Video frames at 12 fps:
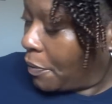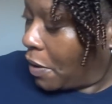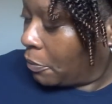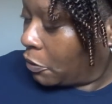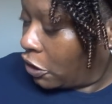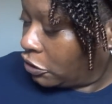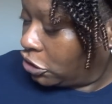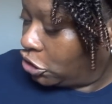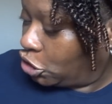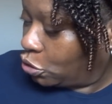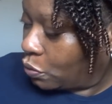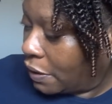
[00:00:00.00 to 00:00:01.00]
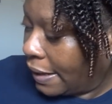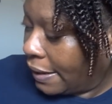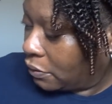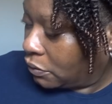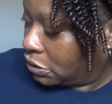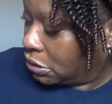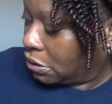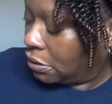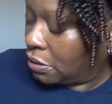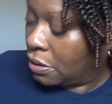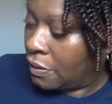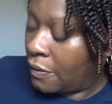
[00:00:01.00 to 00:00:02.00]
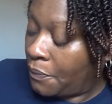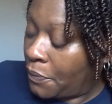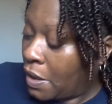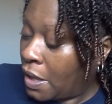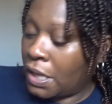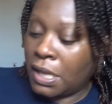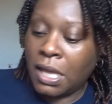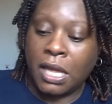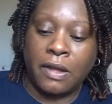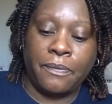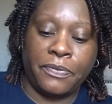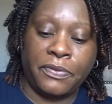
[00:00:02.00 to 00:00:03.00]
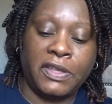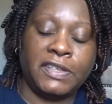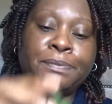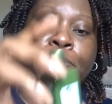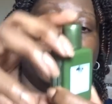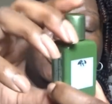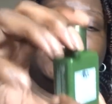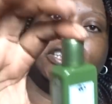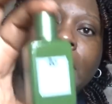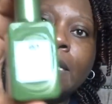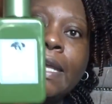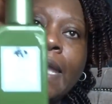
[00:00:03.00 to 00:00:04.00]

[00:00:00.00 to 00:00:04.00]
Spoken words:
I'm going to try out this product. It